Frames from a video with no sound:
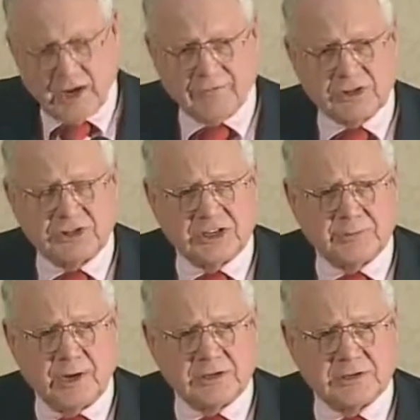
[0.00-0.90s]
After six
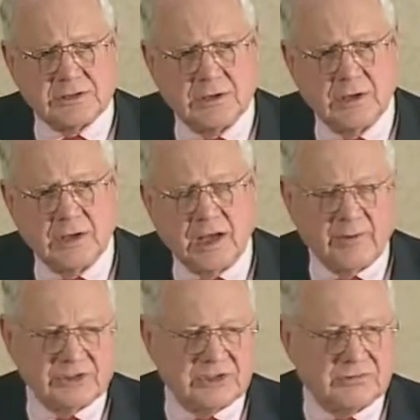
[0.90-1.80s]
months, I
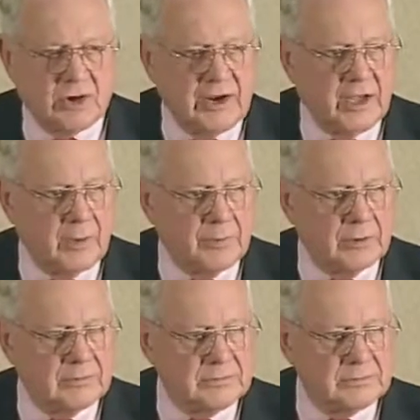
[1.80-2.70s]
was trying to help her,